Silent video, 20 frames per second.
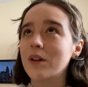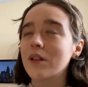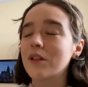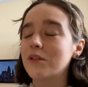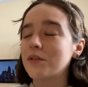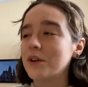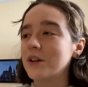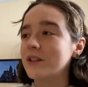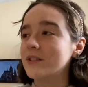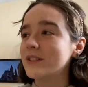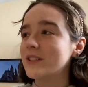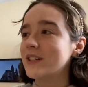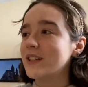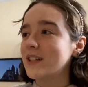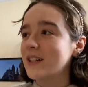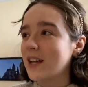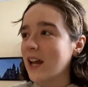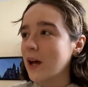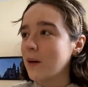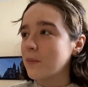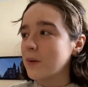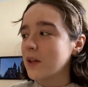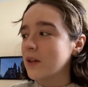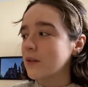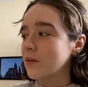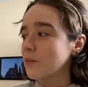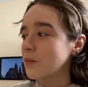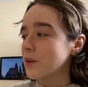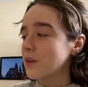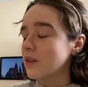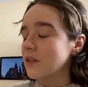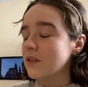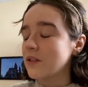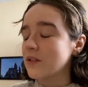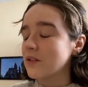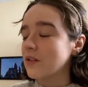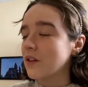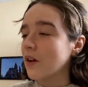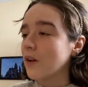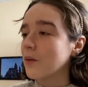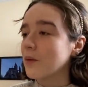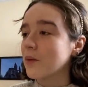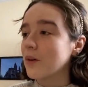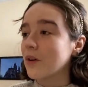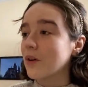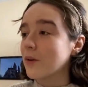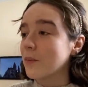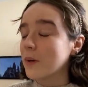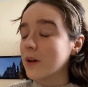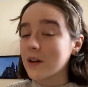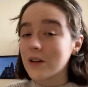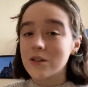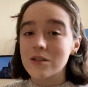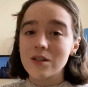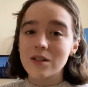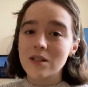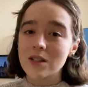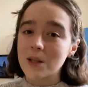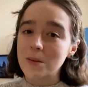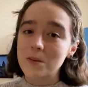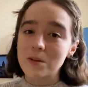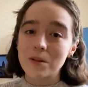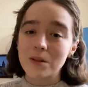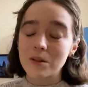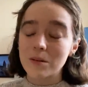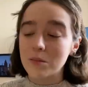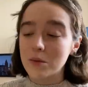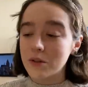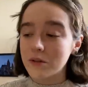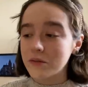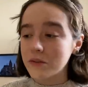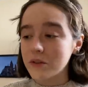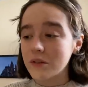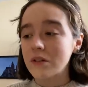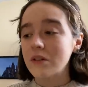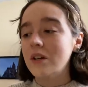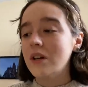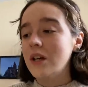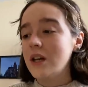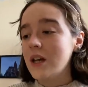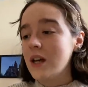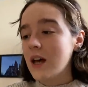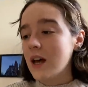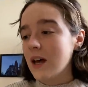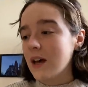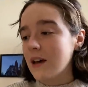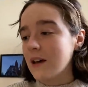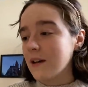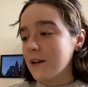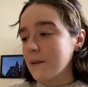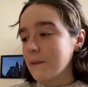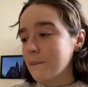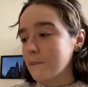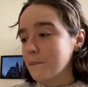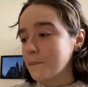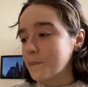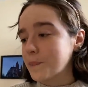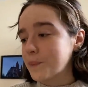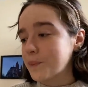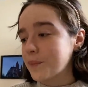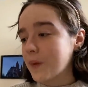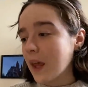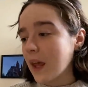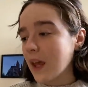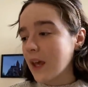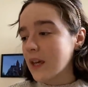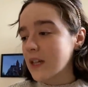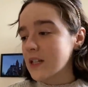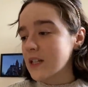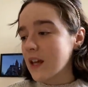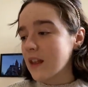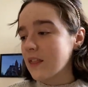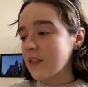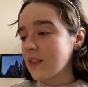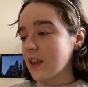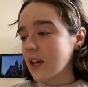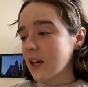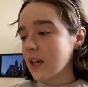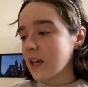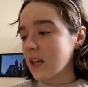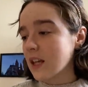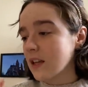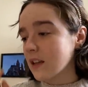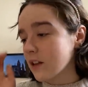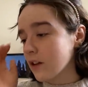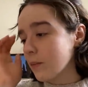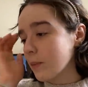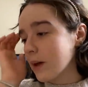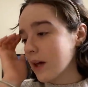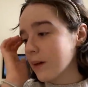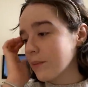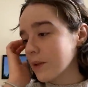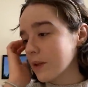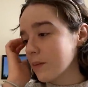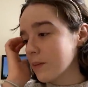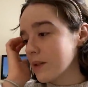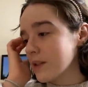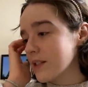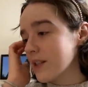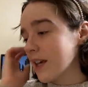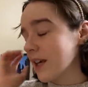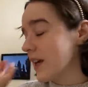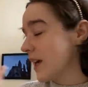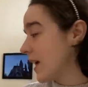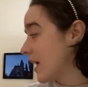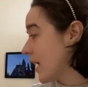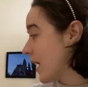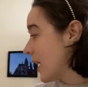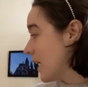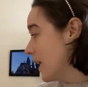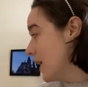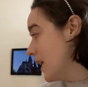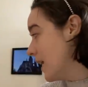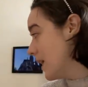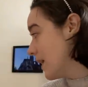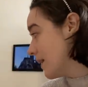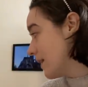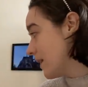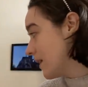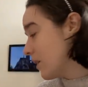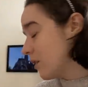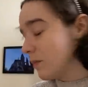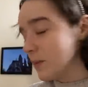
thrilled and happy with the snow. Oh my gosh, it's absolutely beautiful. Um, and I think in a little bit I'm going to be taking little